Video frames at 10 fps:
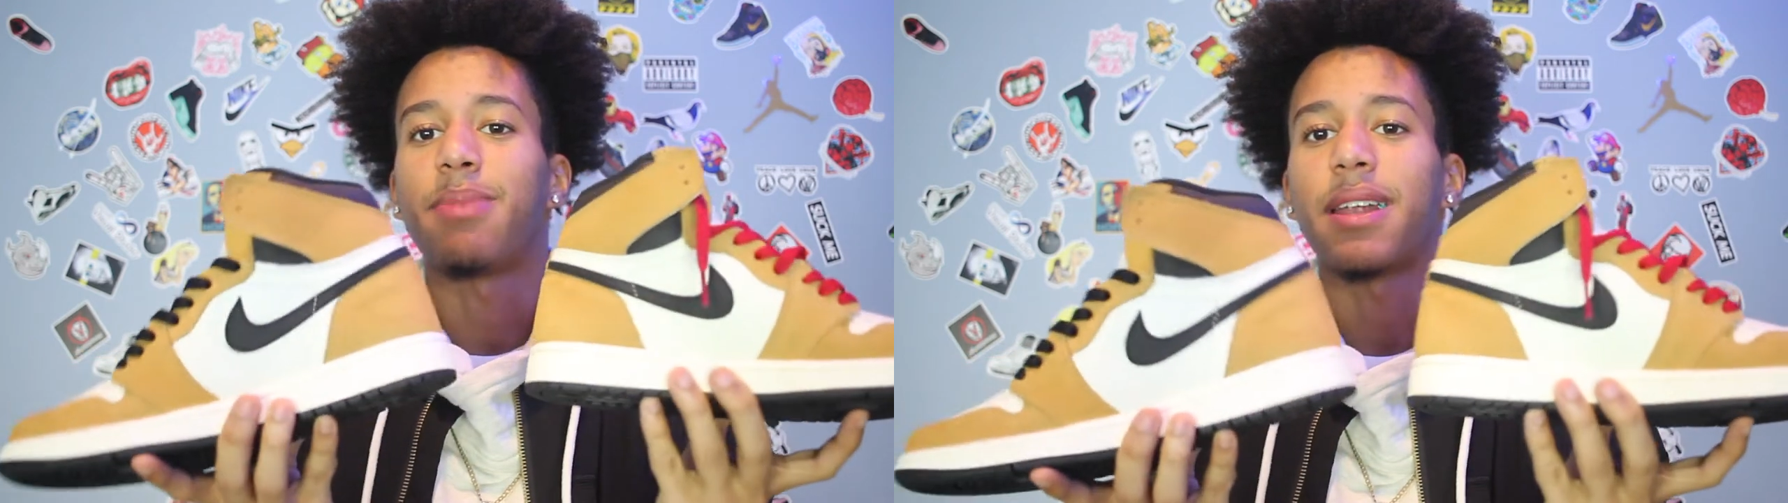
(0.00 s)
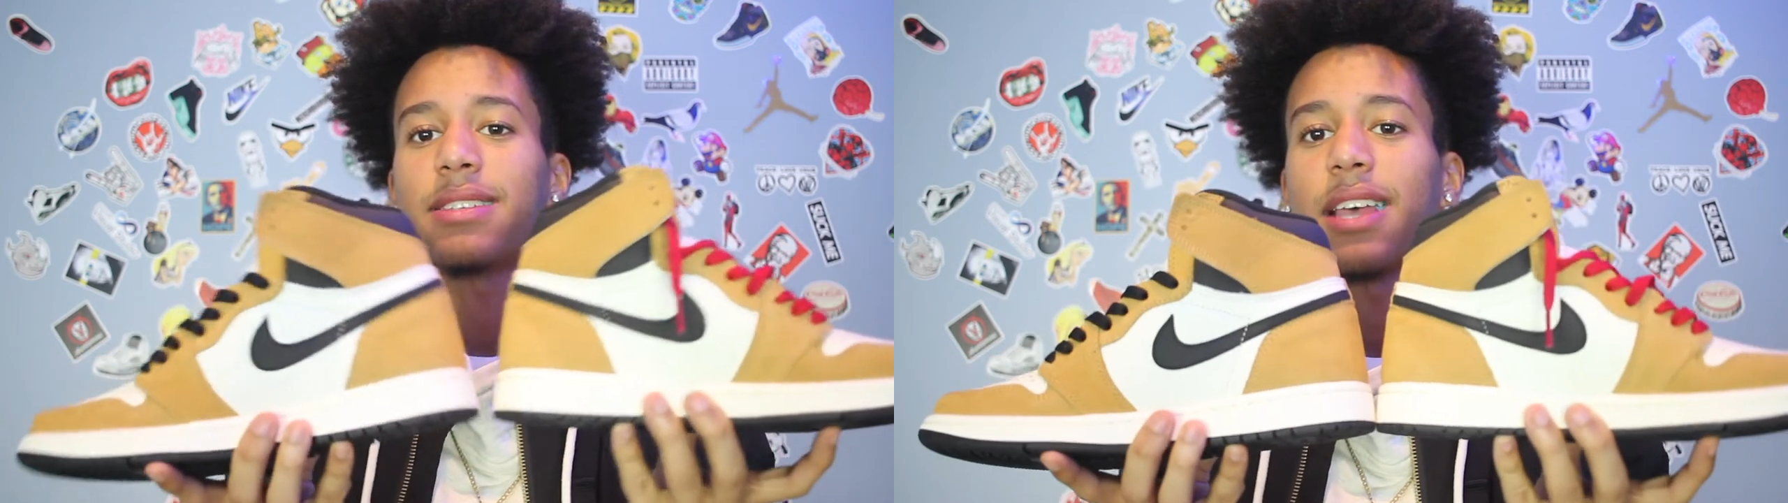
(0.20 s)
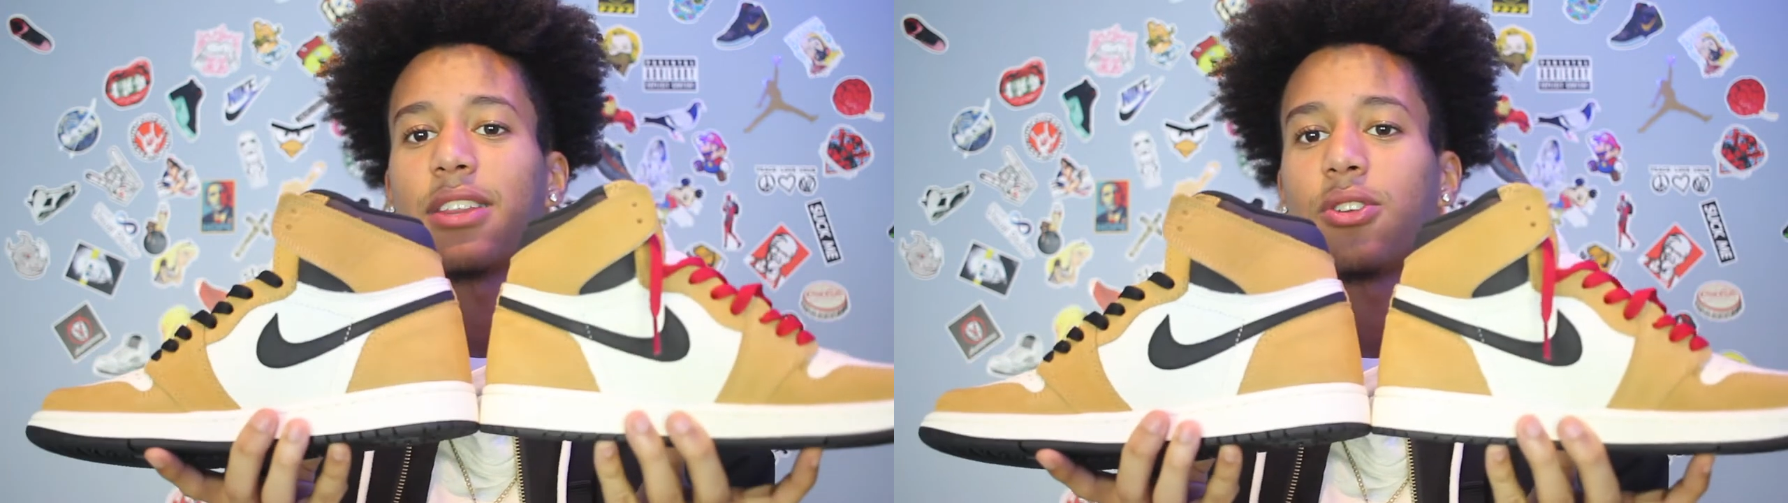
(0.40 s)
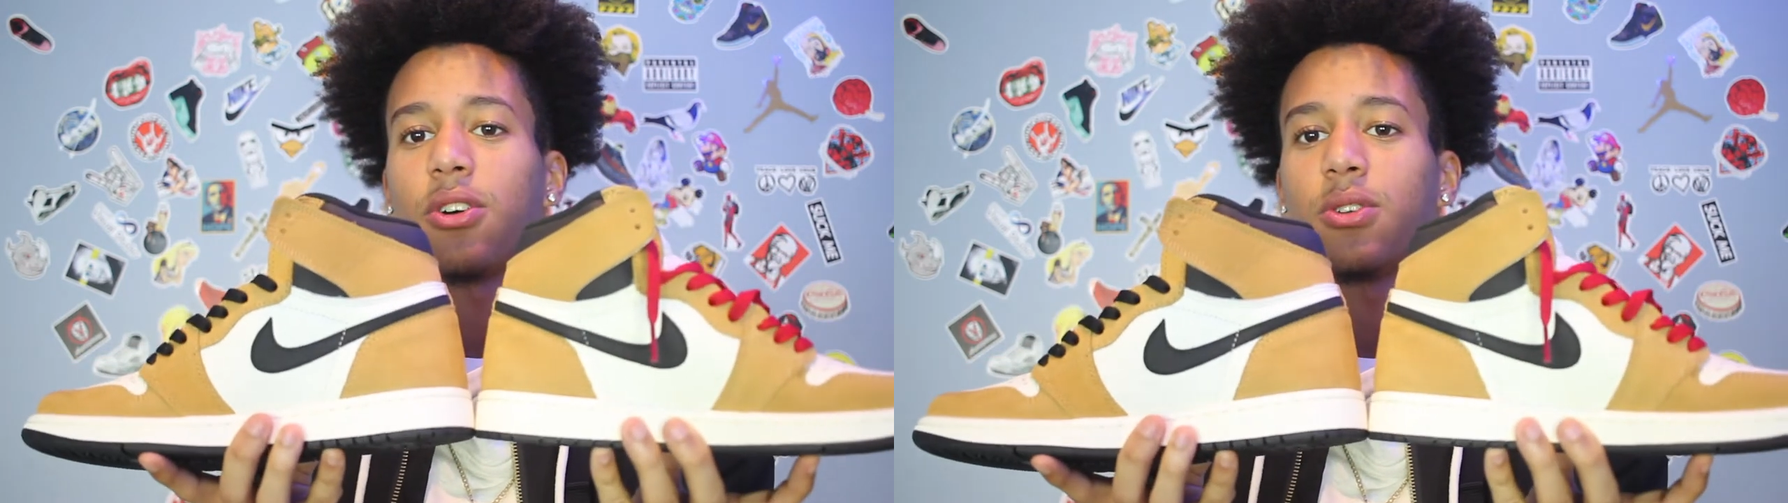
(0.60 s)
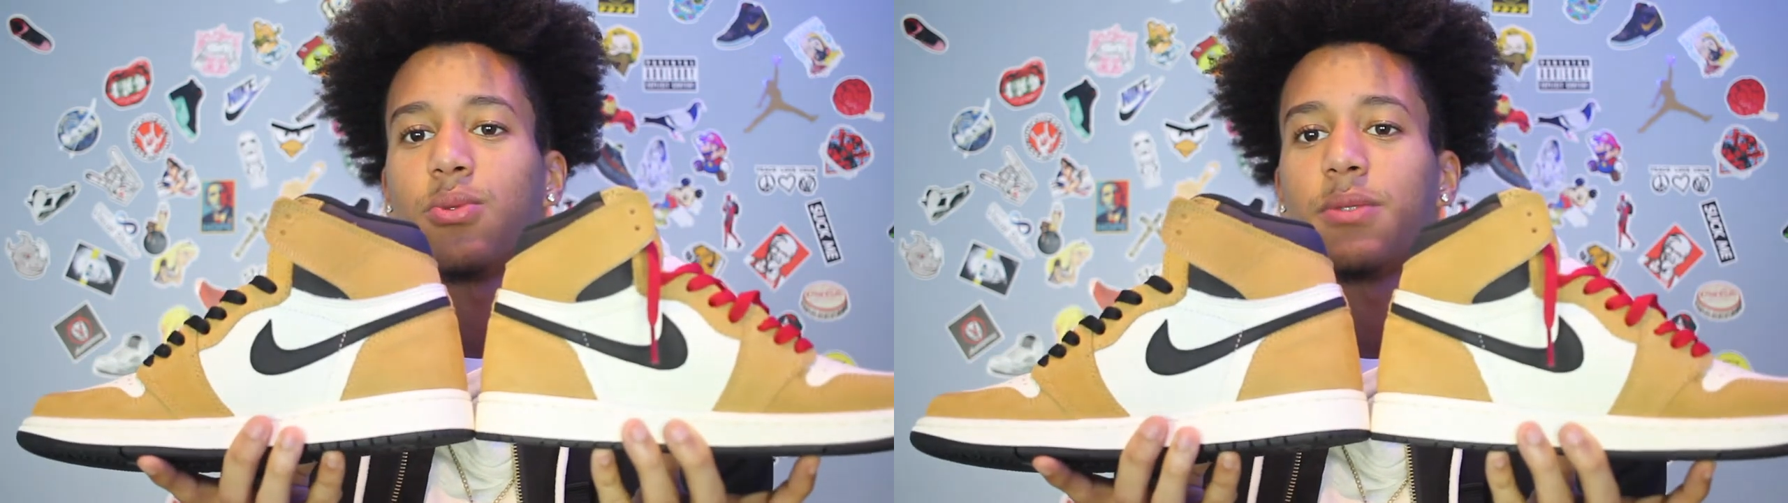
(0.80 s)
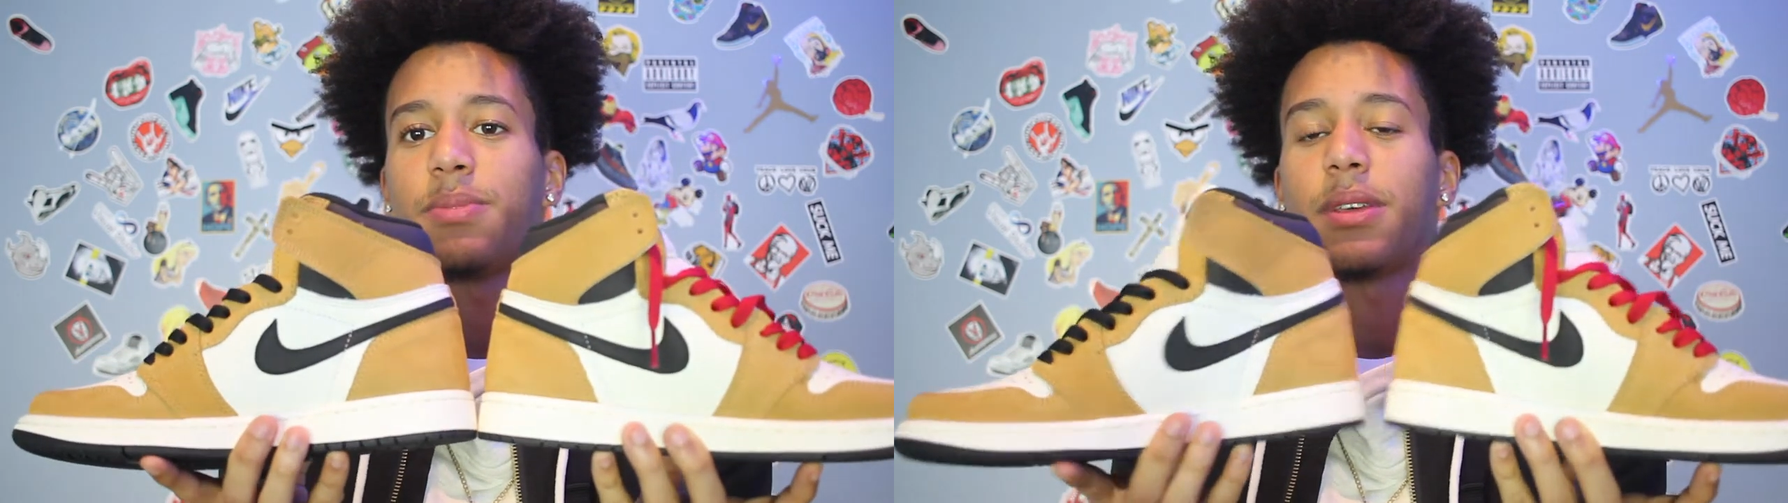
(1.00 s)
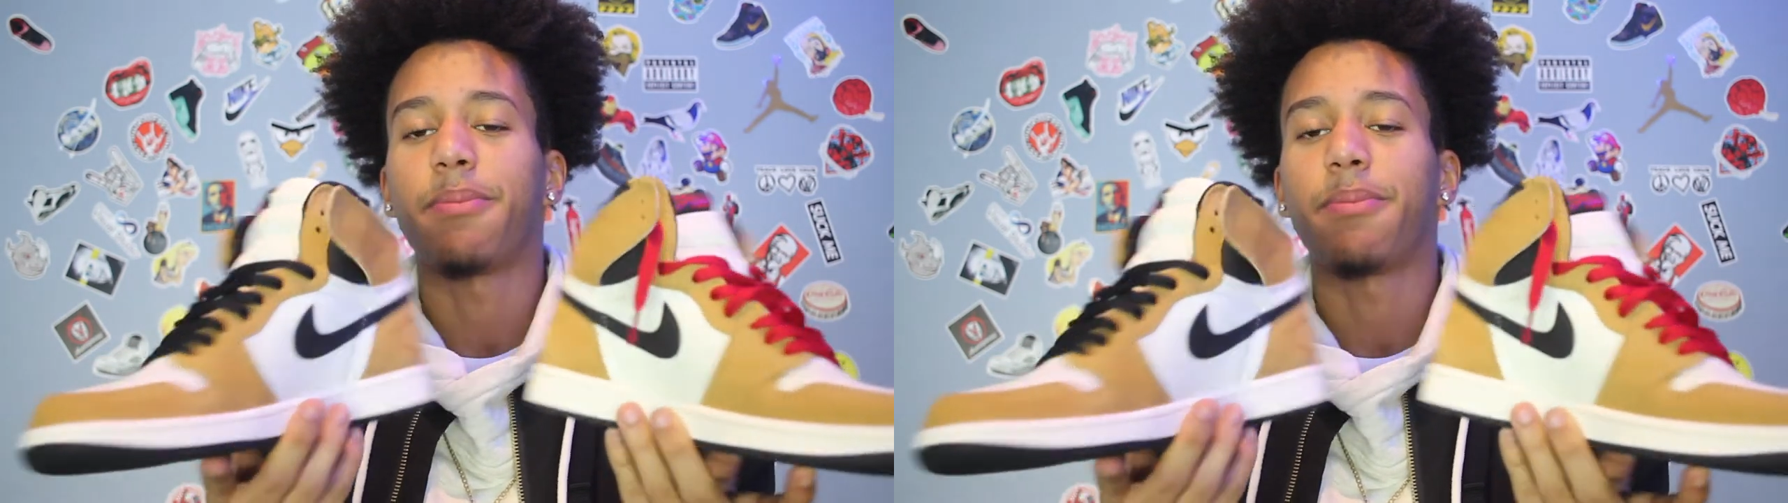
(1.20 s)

bad as I thought it would be,